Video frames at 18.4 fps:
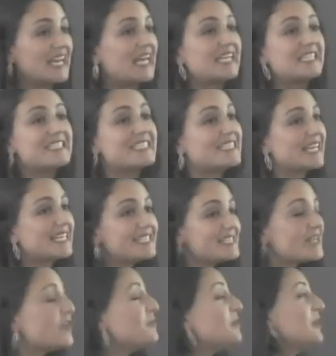And I said
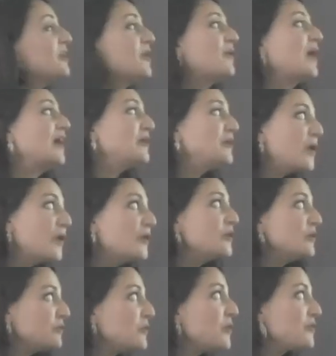to him, I know
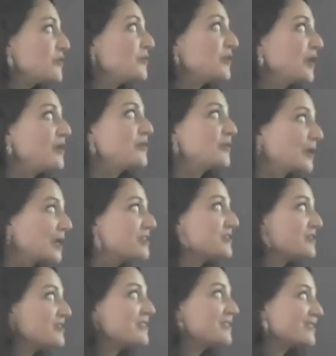you know the right
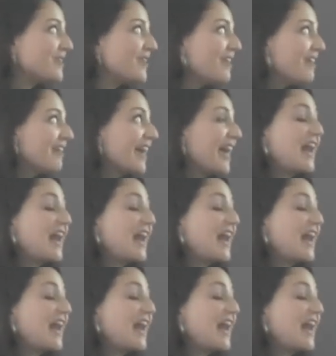words of the song,